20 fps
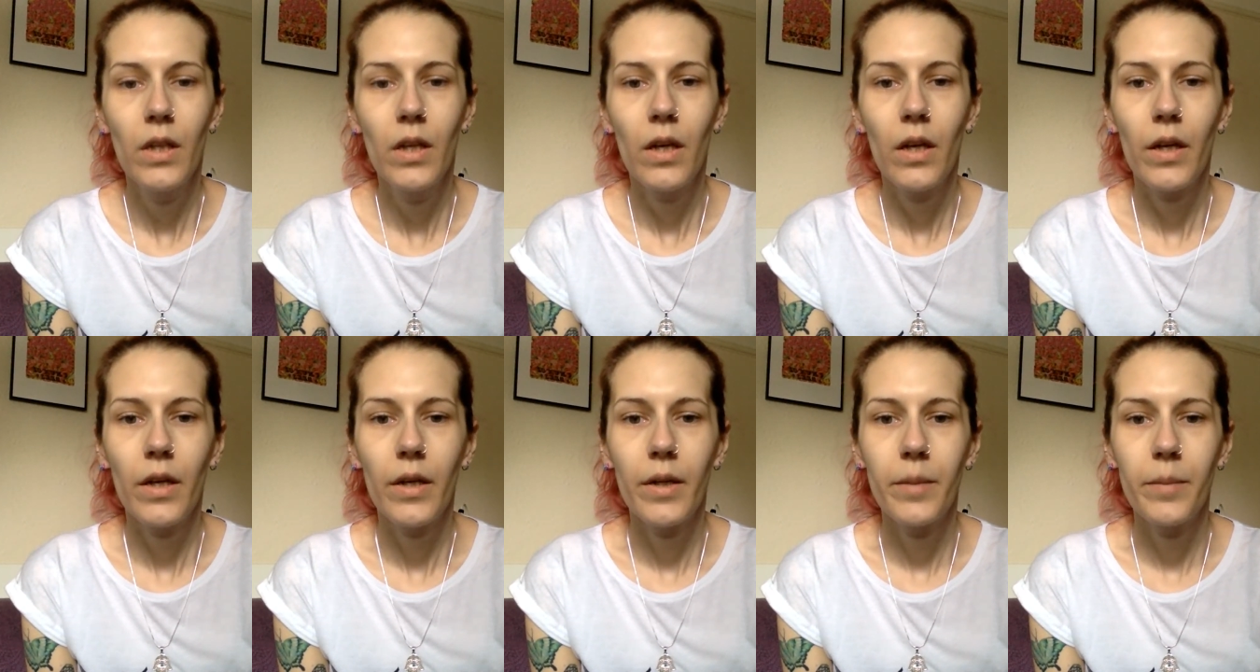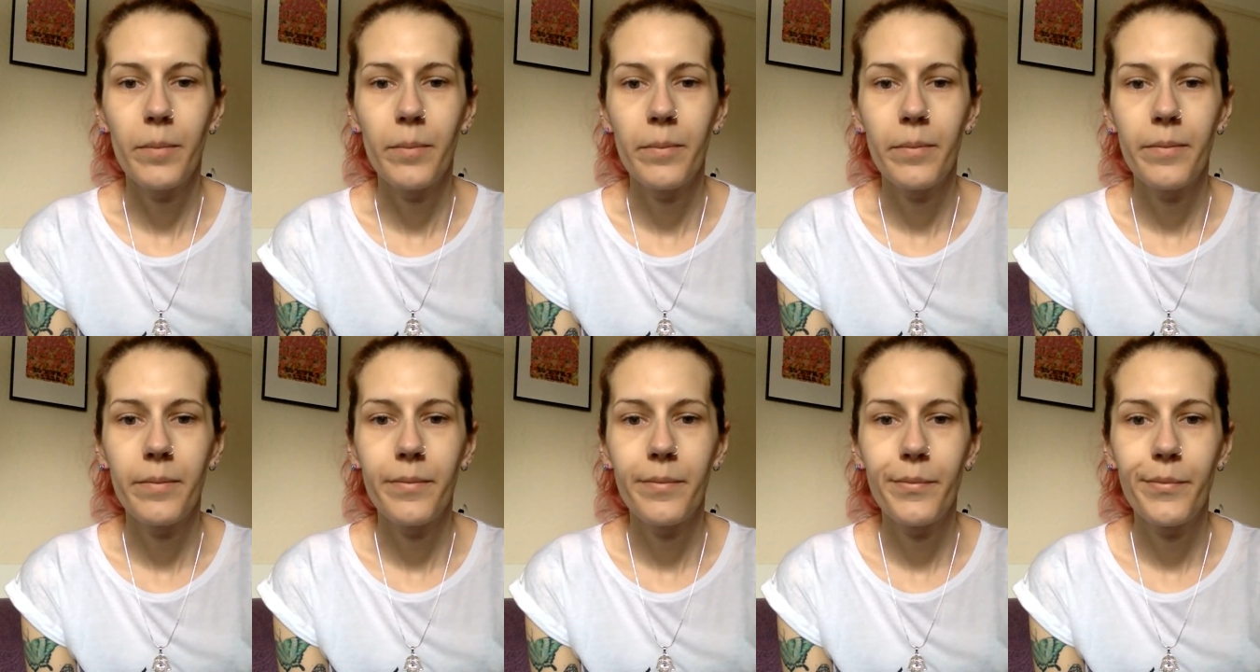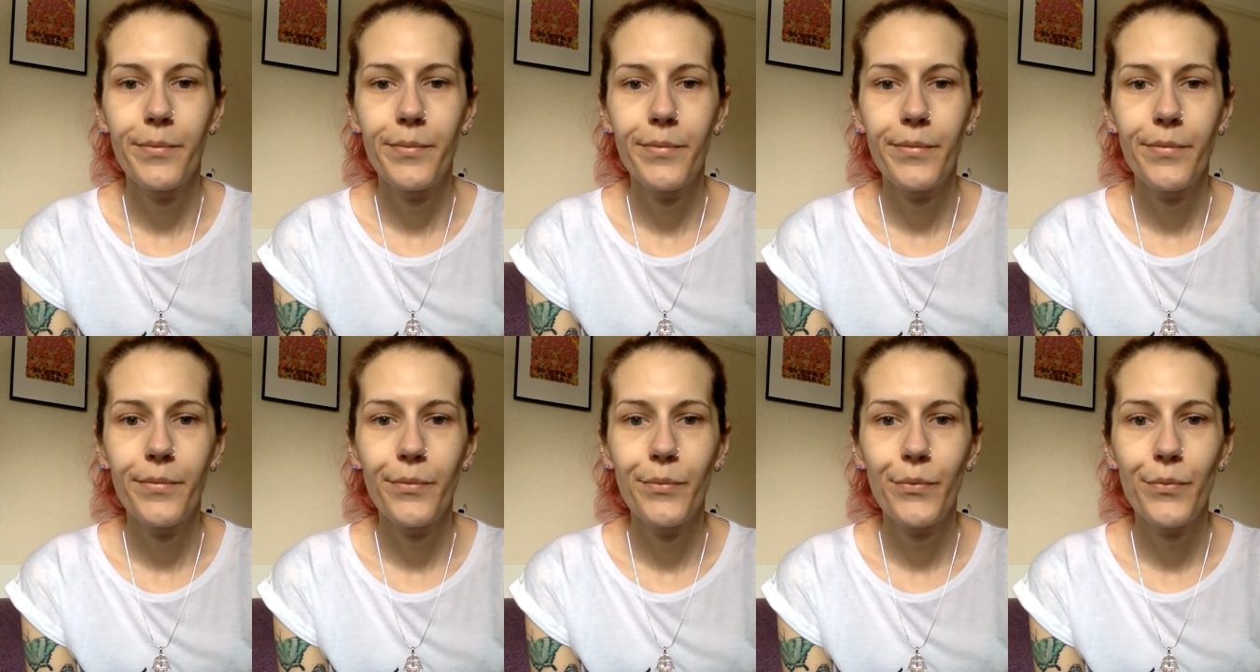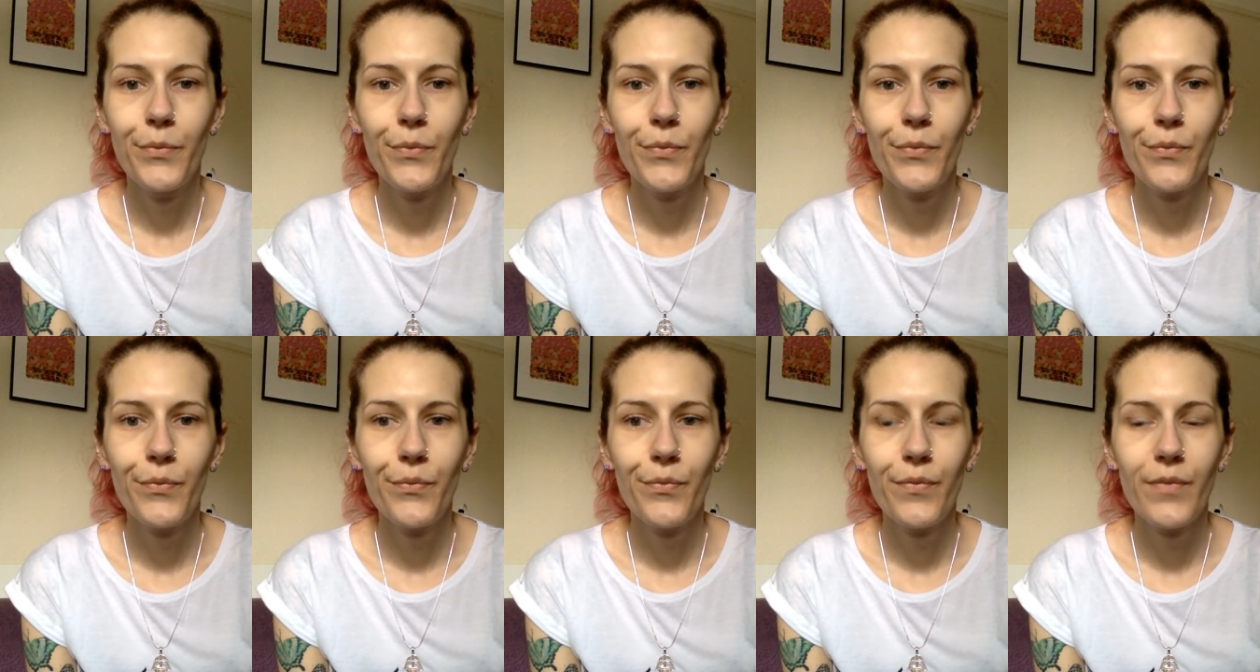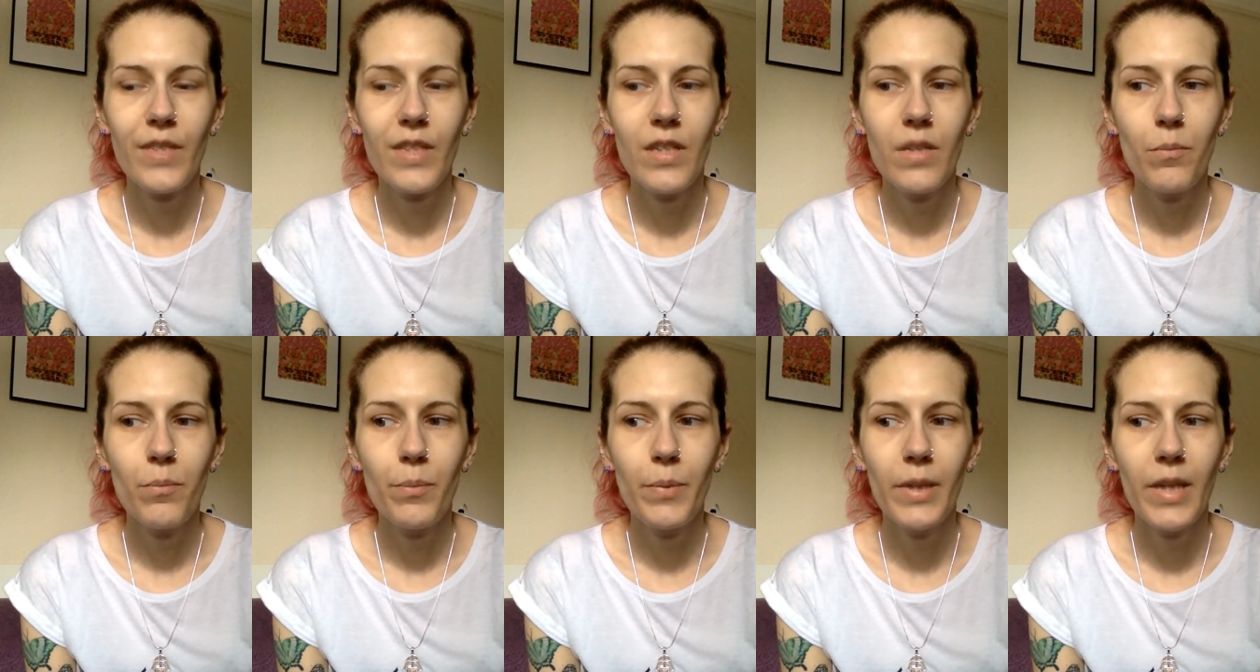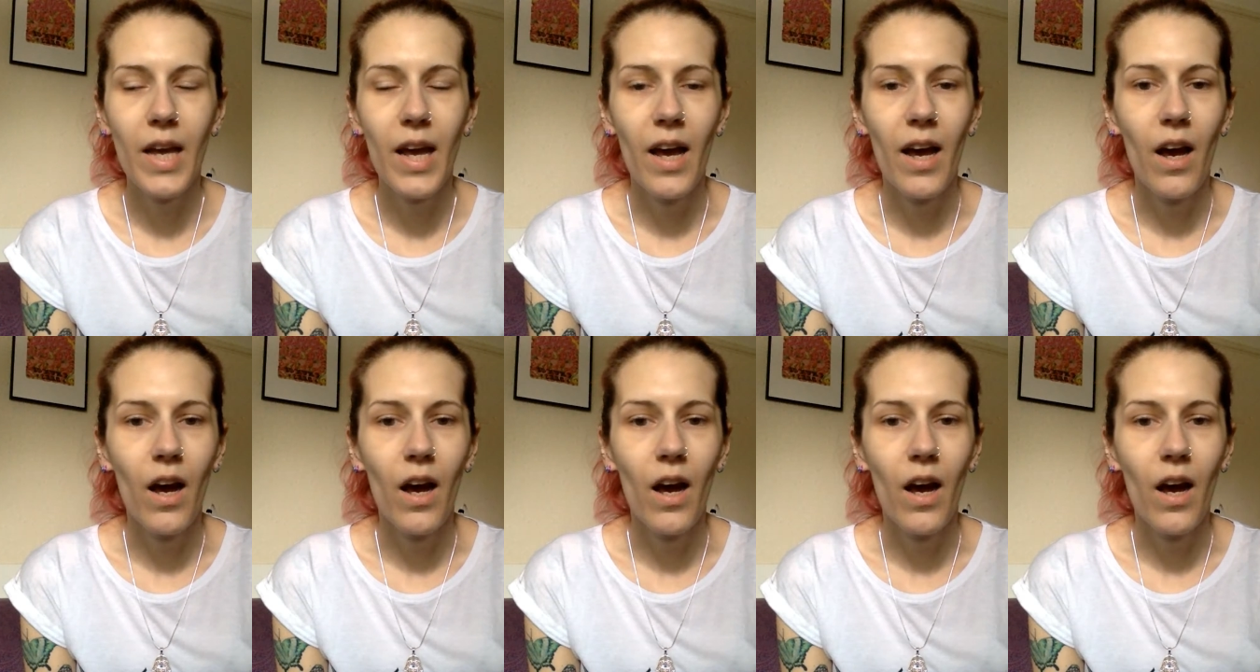But yeah,